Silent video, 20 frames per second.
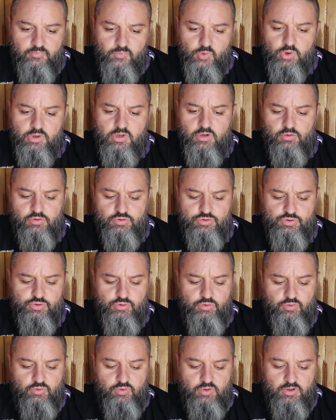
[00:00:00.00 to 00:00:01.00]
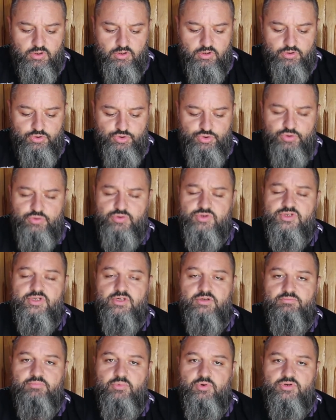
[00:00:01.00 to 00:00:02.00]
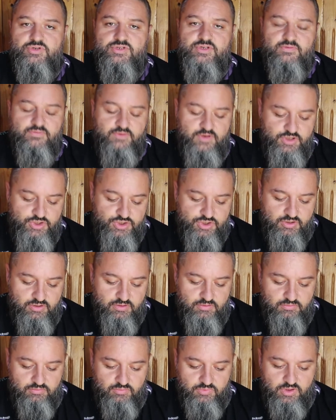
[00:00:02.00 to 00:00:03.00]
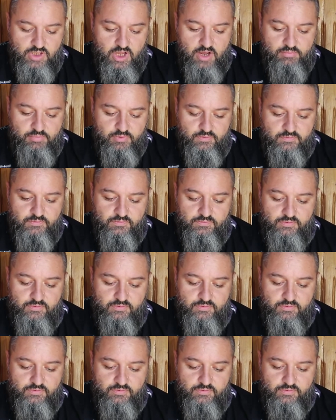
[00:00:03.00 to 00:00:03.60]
you can also choose the conservation type of